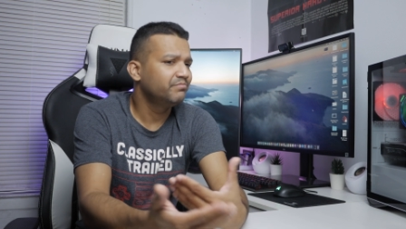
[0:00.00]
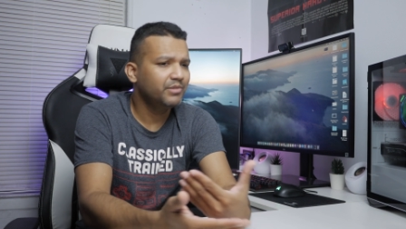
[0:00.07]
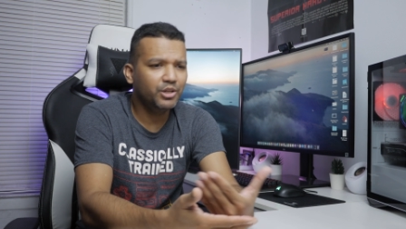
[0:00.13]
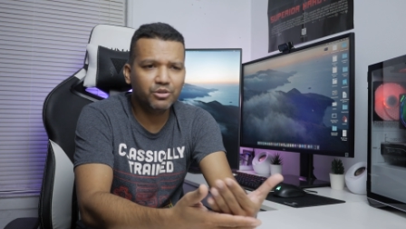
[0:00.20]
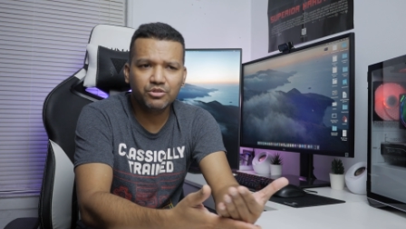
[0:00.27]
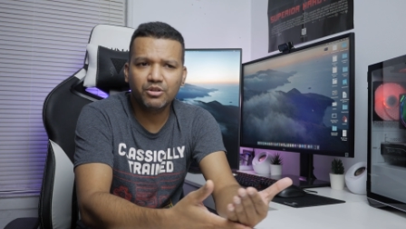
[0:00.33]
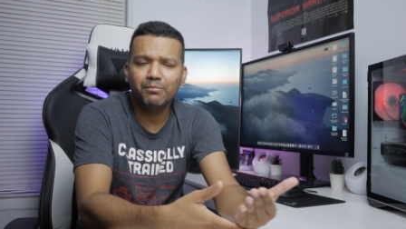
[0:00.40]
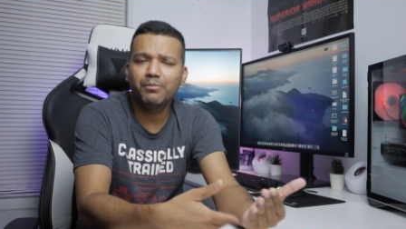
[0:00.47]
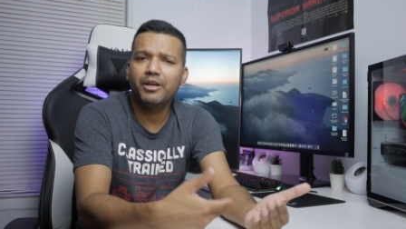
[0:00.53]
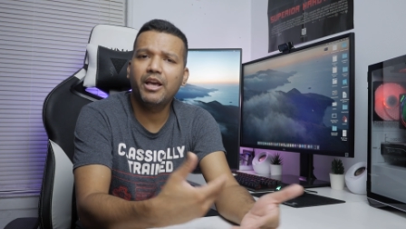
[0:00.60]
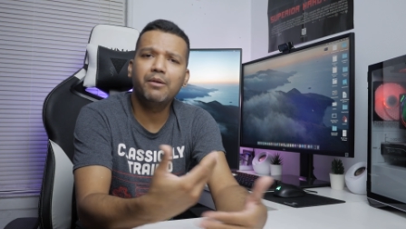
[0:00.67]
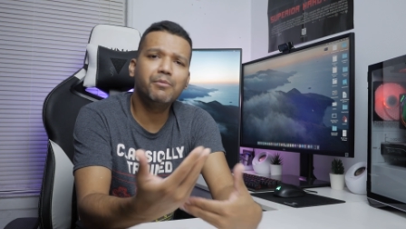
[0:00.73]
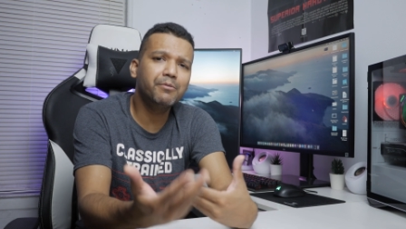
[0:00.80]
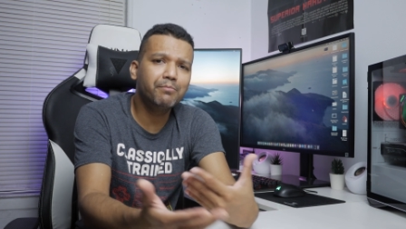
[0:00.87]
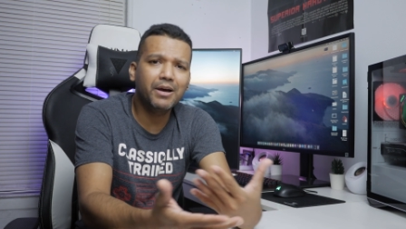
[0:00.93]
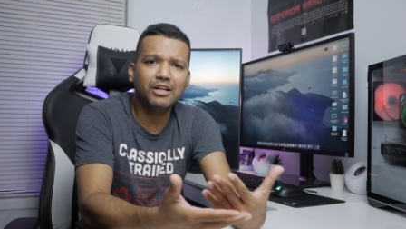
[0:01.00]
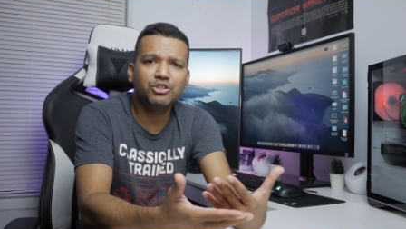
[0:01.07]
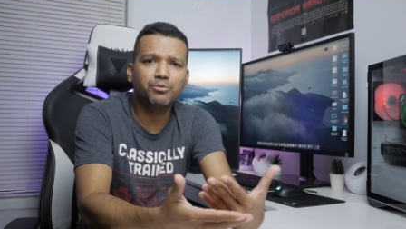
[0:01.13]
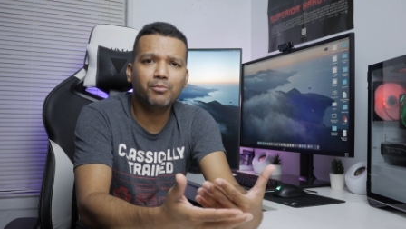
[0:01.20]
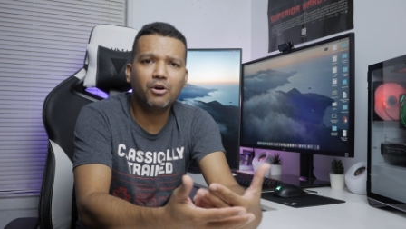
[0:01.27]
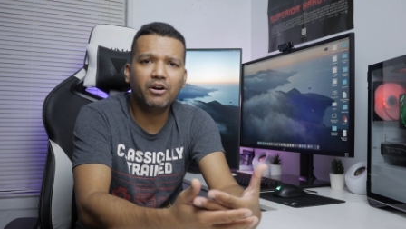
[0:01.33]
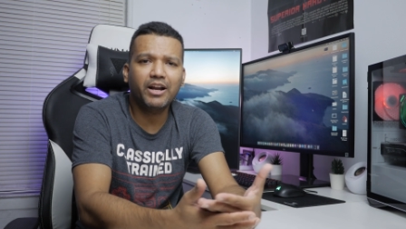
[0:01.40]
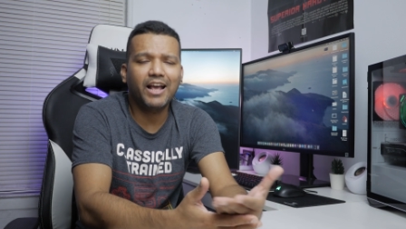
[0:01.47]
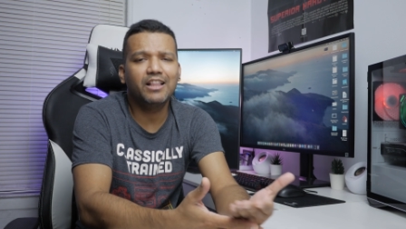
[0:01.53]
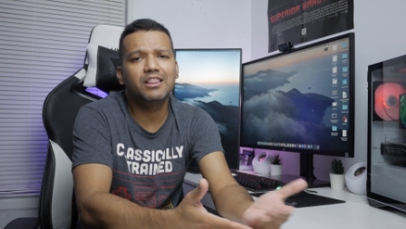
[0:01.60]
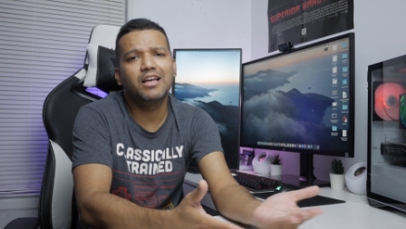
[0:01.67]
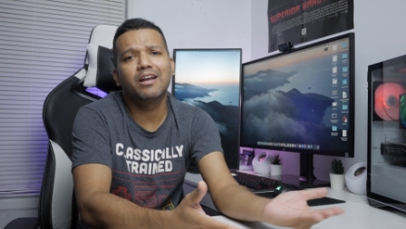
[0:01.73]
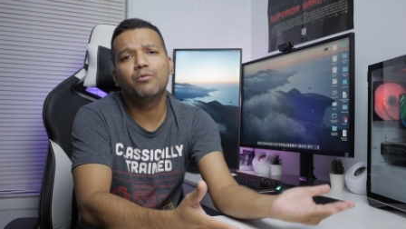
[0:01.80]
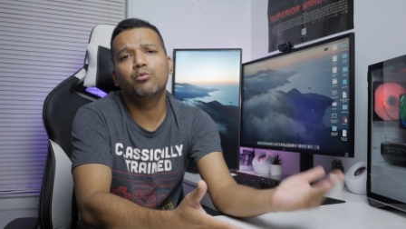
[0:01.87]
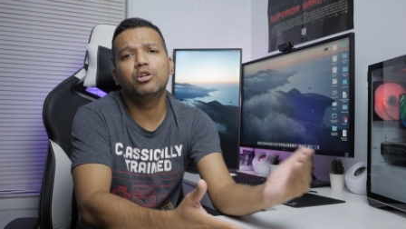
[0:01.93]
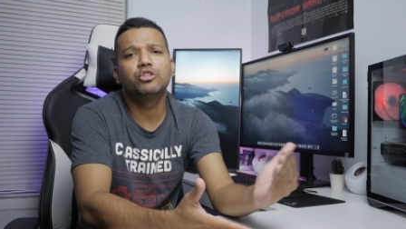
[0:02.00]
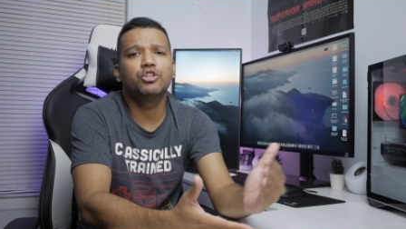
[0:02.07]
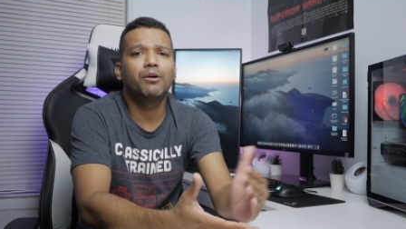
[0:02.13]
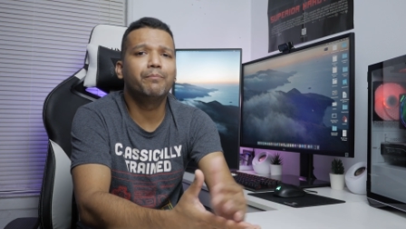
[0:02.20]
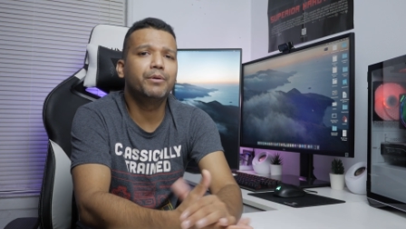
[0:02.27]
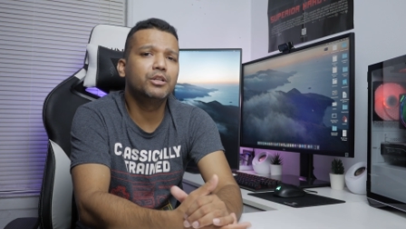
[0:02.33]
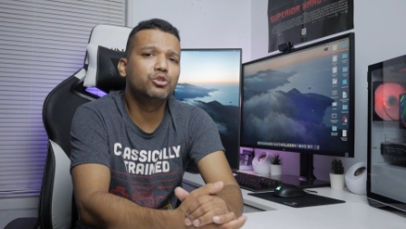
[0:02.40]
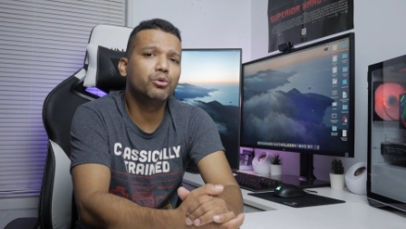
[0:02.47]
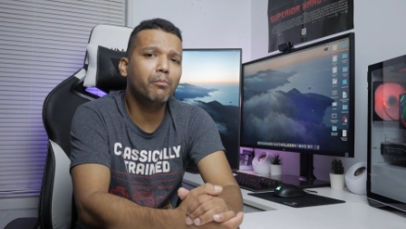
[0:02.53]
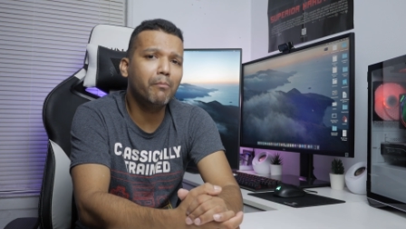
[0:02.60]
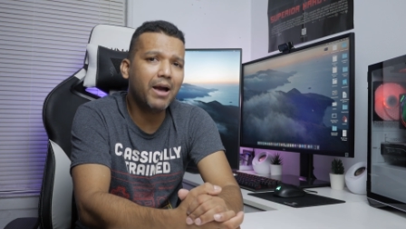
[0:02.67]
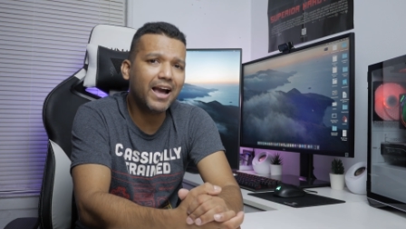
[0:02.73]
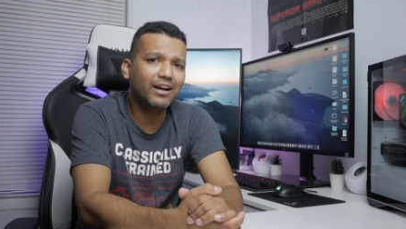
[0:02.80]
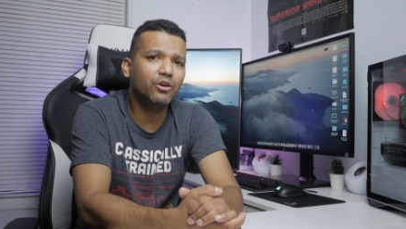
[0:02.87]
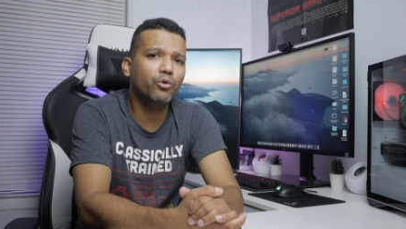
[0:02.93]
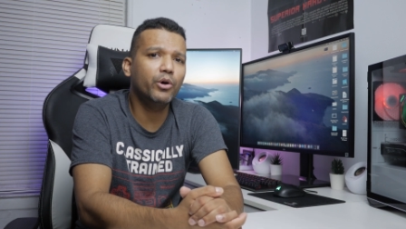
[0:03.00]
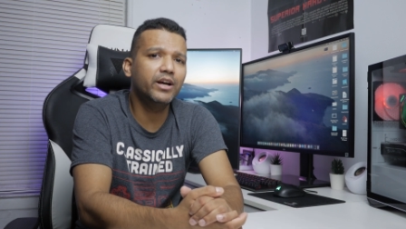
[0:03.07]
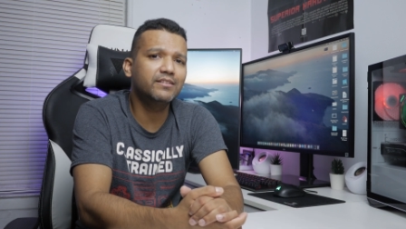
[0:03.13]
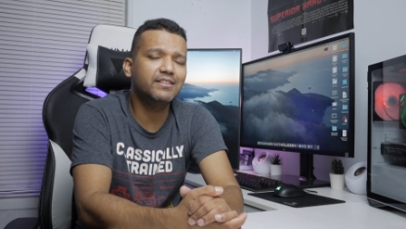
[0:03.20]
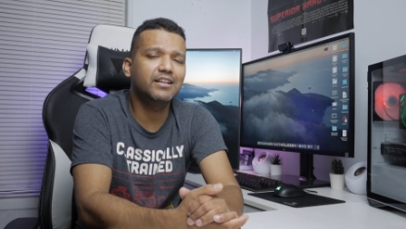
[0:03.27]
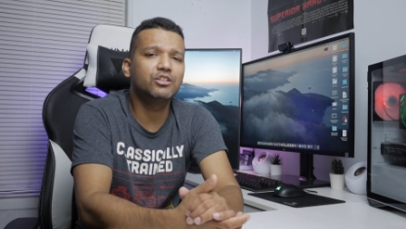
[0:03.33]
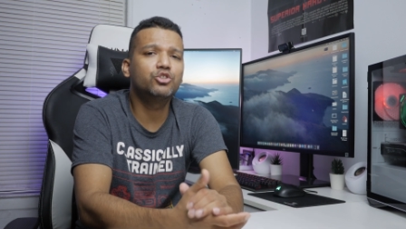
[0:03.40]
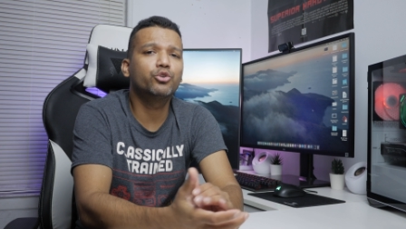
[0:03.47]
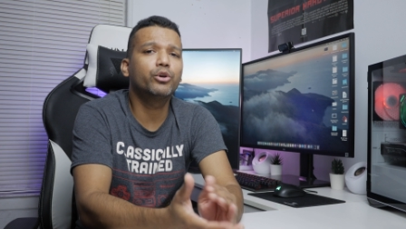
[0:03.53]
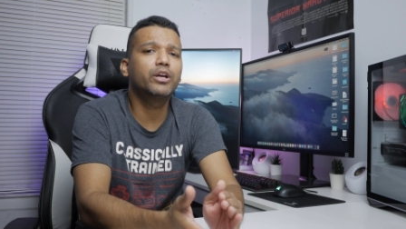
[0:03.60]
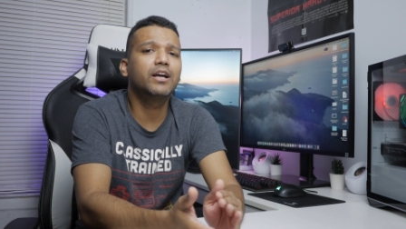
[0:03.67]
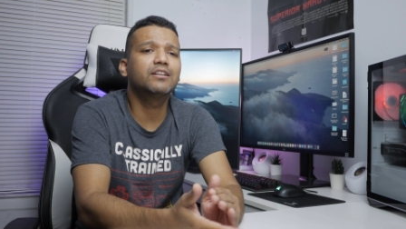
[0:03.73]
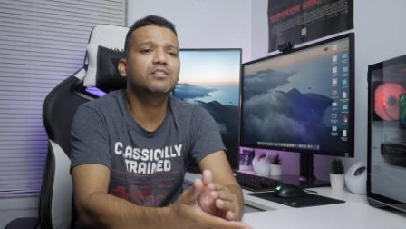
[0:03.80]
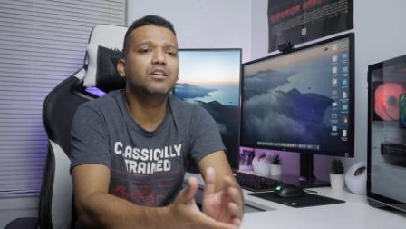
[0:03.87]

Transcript: you know some gaming benchmark and then we'll jump into mac os and show you guys a